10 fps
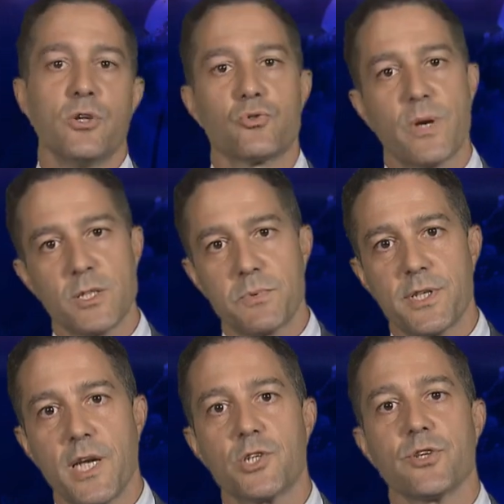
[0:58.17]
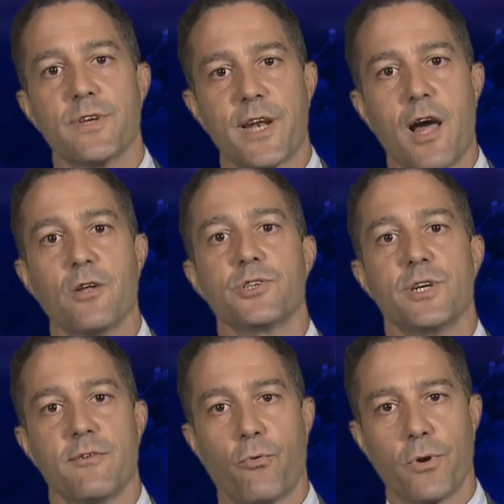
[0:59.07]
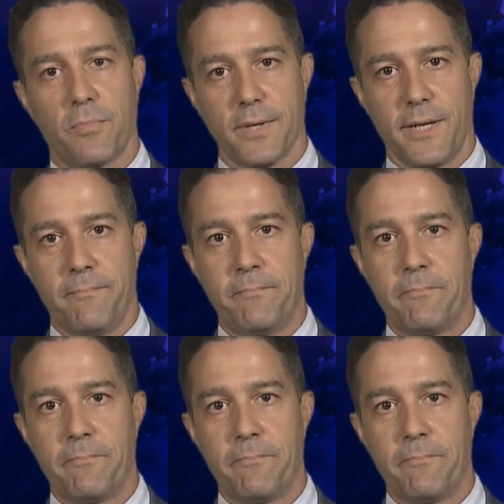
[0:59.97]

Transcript: transportation, technology, affordability.